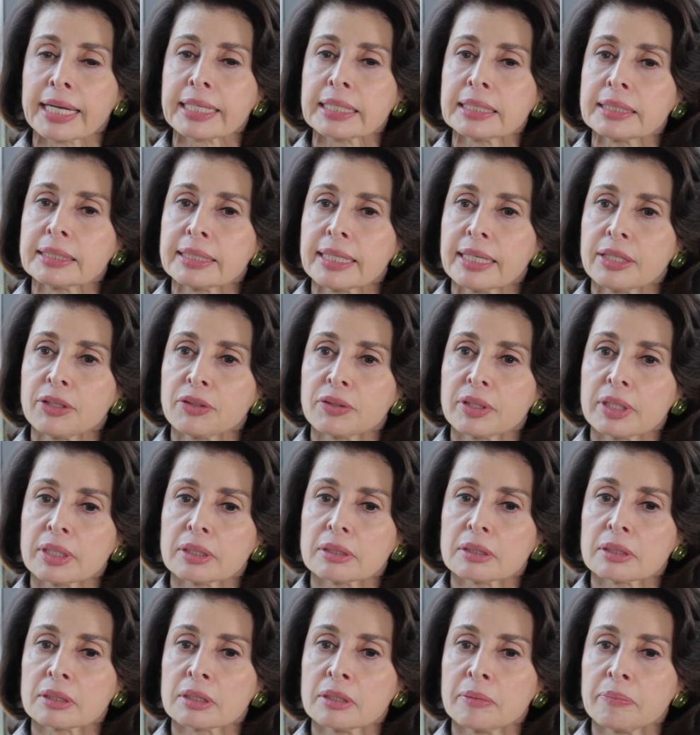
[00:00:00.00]
can tell you
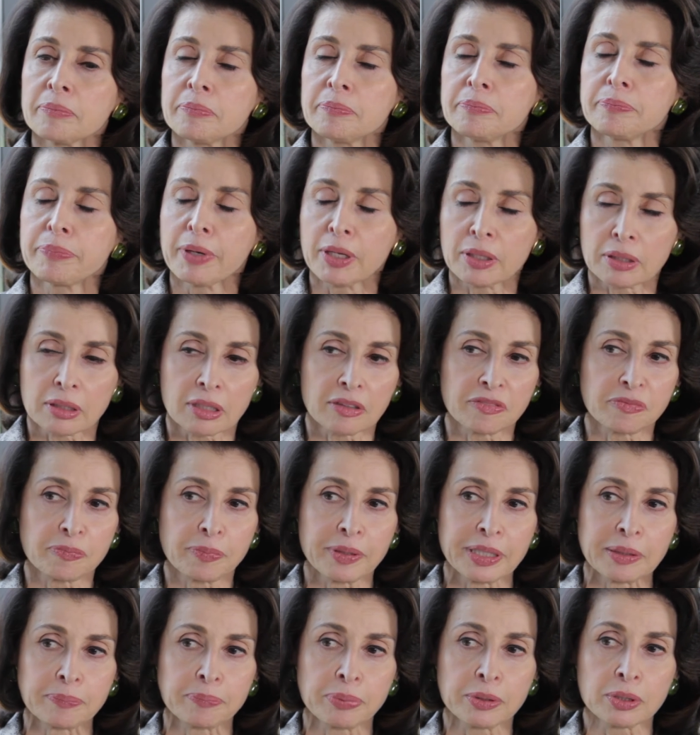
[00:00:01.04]
that the bulk of
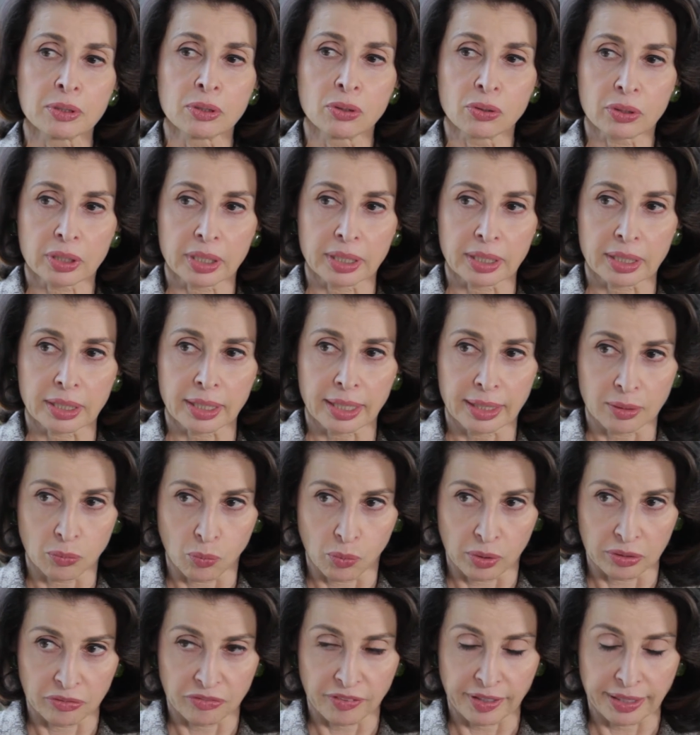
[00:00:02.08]
people looking at
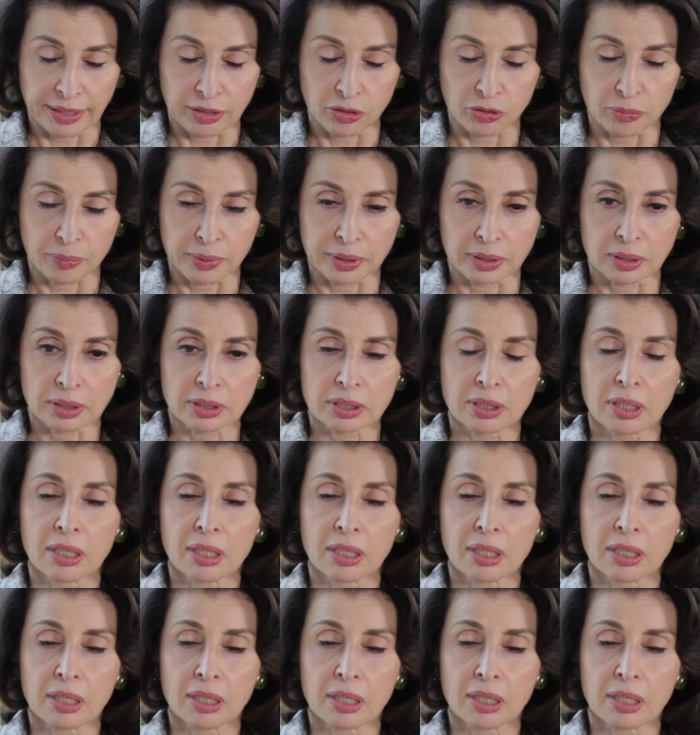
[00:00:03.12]
One Vanderbilt